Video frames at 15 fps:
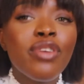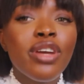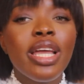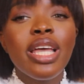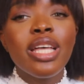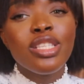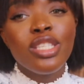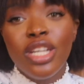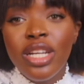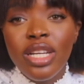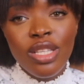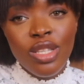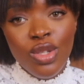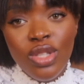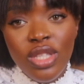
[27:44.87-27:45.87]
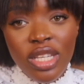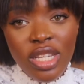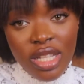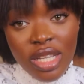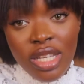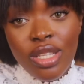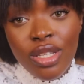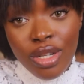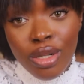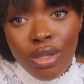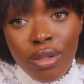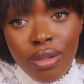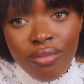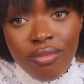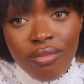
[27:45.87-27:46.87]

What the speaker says: enter into the inner circle.